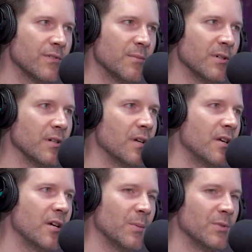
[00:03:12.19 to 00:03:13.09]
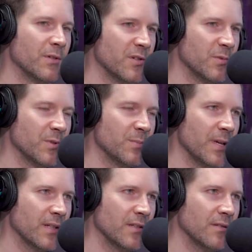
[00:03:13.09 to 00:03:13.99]
from a observer's
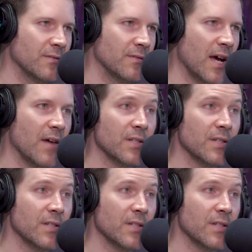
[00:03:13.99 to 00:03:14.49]
perspective. Mm -hmm.